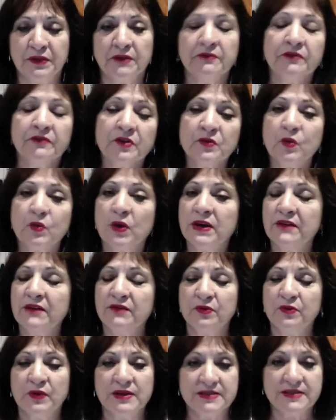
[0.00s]
For
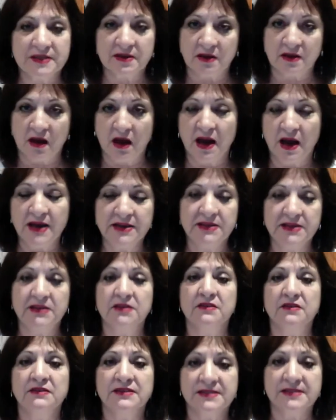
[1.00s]
whatever reason, I
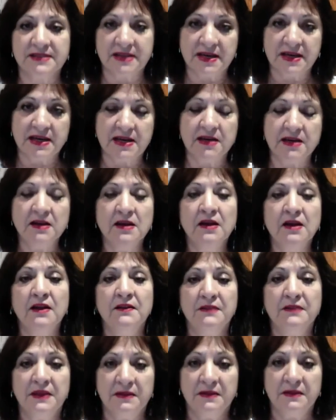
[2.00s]
didn't see
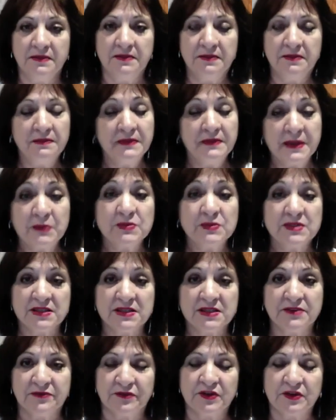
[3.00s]
that there was a
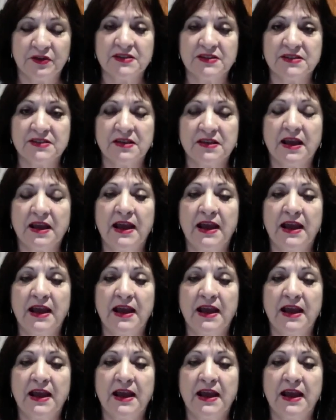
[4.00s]
difference.